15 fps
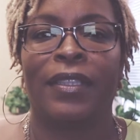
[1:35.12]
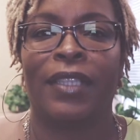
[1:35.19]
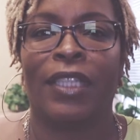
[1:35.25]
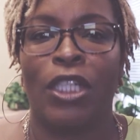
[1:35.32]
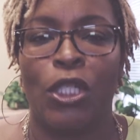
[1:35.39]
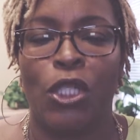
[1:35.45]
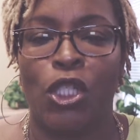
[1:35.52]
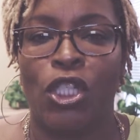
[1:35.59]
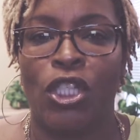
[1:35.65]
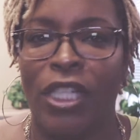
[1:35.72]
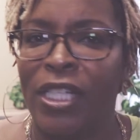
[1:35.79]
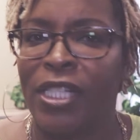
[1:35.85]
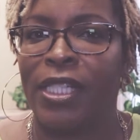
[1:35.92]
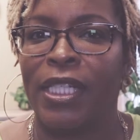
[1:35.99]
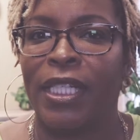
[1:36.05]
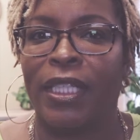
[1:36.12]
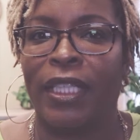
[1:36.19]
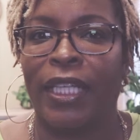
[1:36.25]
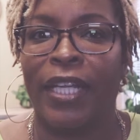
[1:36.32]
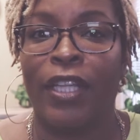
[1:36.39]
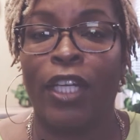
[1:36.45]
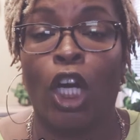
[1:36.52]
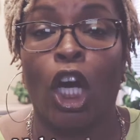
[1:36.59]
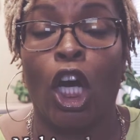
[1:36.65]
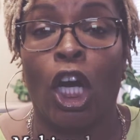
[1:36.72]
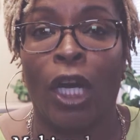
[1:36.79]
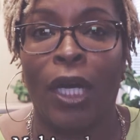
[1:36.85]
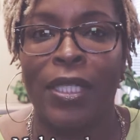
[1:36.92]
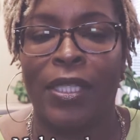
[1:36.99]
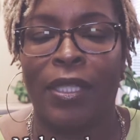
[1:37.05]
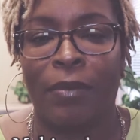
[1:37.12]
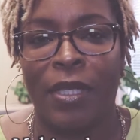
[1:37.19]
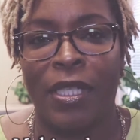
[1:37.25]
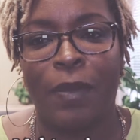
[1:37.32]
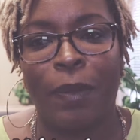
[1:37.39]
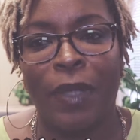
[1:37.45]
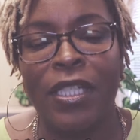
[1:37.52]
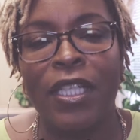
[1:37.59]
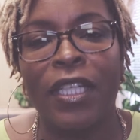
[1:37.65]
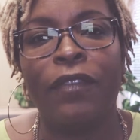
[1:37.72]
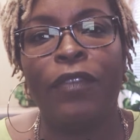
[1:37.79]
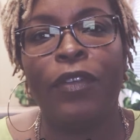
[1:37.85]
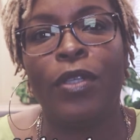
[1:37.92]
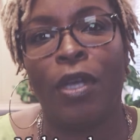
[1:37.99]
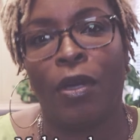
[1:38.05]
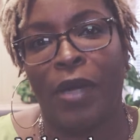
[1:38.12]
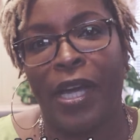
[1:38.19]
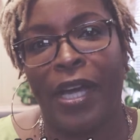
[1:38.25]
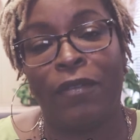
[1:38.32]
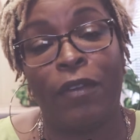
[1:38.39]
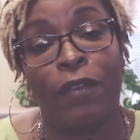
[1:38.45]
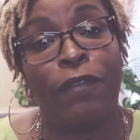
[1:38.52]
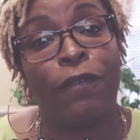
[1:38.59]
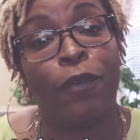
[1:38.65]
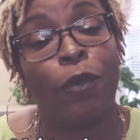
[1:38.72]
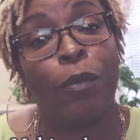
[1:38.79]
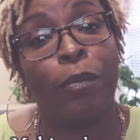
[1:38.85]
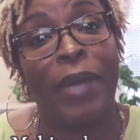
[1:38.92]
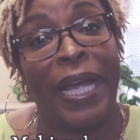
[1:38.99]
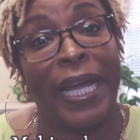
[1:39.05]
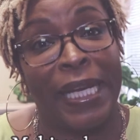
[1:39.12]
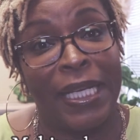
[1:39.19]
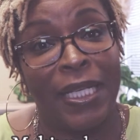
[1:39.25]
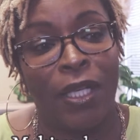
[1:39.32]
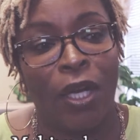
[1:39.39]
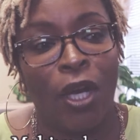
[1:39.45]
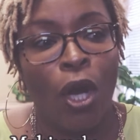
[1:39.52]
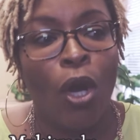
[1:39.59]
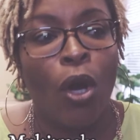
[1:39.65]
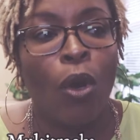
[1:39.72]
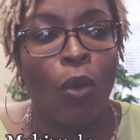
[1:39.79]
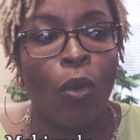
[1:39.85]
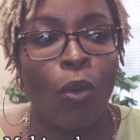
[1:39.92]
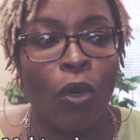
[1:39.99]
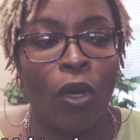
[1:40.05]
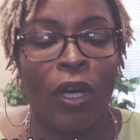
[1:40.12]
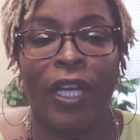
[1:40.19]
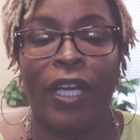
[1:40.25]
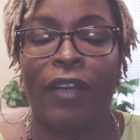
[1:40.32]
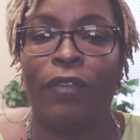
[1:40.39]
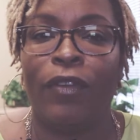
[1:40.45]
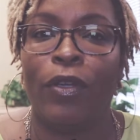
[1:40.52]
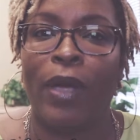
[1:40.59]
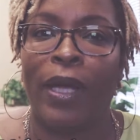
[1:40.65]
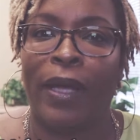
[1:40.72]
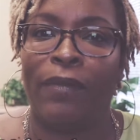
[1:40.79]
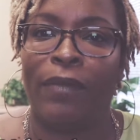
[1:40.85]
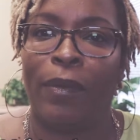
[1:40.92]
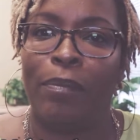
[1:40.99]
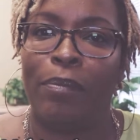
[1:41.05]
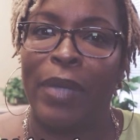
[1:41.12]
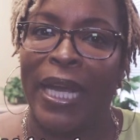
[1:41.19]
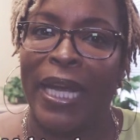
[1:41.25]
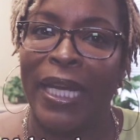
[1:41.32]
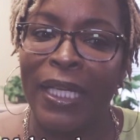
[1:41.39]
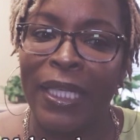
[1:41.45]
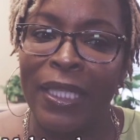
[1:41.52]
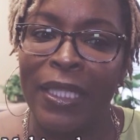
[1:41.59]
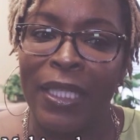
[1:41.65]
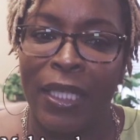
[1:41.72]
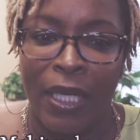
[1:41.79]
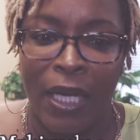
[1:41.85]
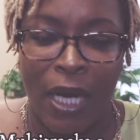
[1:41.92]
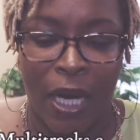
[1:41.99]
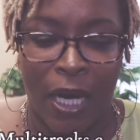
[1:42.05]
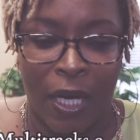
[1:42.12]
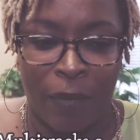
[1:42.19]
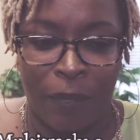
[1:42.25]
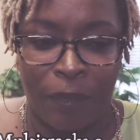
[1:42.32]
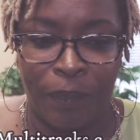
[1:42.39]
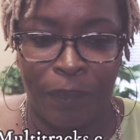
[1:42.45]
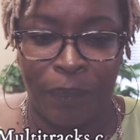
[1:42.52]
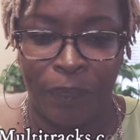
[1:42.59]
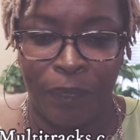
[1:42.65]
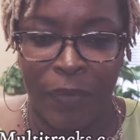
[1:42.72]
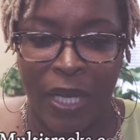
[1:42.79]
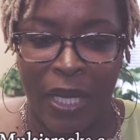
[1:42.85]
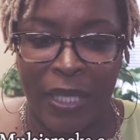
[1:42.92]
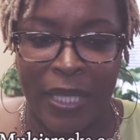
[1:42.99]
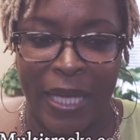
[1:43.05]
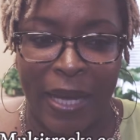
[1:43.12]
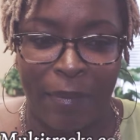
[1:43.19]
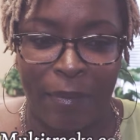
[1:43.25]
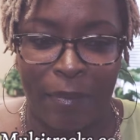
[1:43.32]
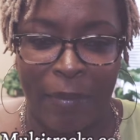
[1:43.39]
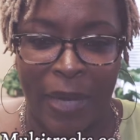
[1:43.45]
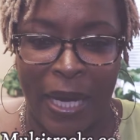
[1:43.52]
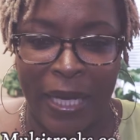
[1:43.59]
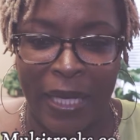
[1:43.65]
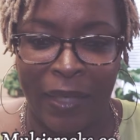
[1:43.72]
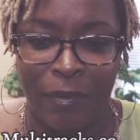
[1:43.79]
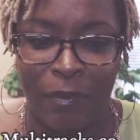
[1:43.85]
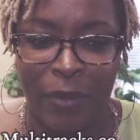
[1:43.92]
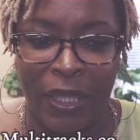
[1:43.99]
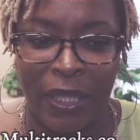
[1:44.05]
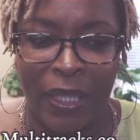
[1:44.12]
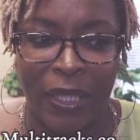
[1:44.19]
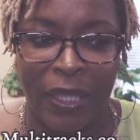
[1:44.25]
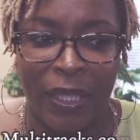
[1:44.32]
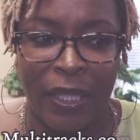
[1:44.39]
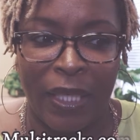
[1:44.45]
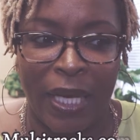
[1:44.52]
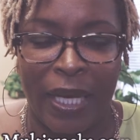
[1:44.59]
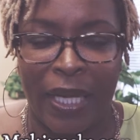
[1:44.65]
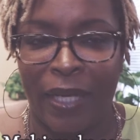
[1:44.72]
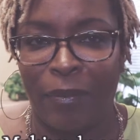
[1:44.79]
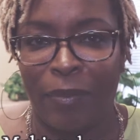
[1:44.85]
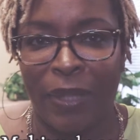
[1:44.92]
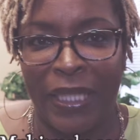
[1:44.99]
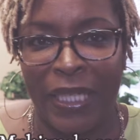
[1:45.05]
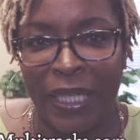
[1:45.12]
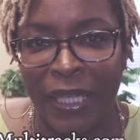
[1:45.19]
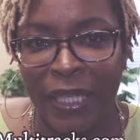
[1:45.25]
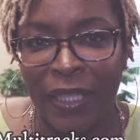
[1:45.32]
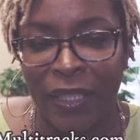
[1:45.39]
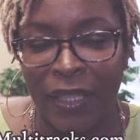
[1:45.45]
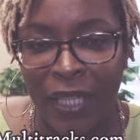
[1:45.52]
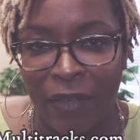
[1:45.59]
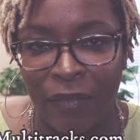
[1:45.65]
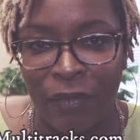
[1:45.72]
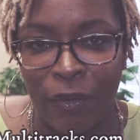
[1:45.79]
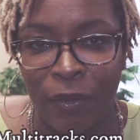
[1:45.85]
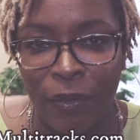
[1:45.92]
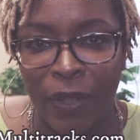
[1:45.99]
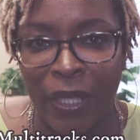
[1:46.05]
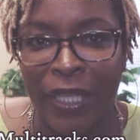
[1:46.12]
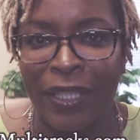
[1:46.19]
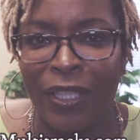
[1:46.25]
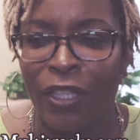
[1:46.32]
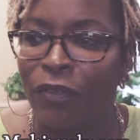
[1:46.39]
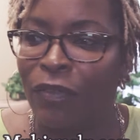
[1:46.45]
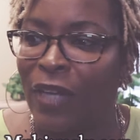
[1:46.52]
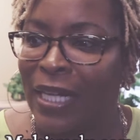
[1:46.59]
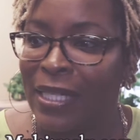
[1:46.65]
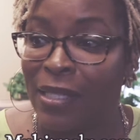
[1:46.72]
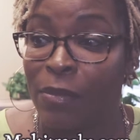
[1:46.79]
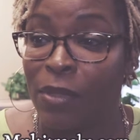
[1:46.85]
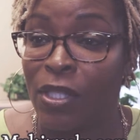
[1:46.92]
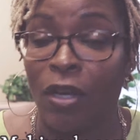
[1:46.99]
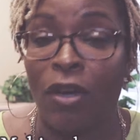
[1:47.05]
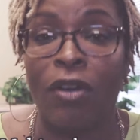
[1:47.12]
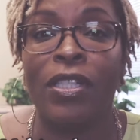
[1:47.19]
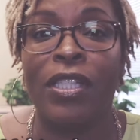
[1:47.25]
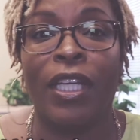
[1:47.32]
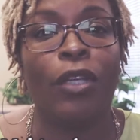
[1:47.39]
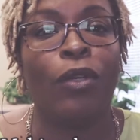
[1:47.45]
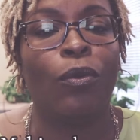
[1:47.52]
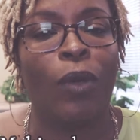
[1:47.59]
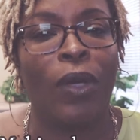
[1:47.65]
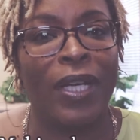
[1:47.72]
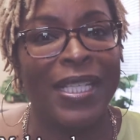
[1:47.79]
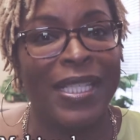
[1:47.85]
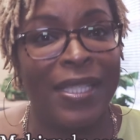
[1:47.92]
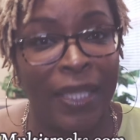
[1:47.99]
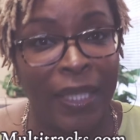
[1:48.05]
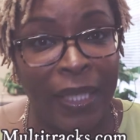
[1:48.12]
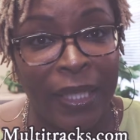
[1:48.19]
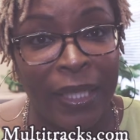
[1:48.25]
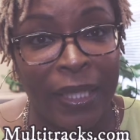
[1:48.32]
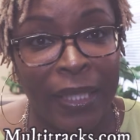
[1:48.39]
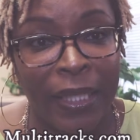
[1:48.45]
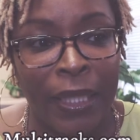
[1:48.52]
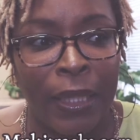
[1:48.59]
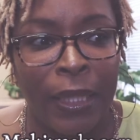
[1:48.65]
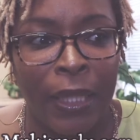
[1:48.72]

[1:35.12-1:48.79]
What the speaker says: consistently. They're awesome, especially if you don't have a full band, or if you have a band that might be at a beginning level and you've got some songs that you want to sing,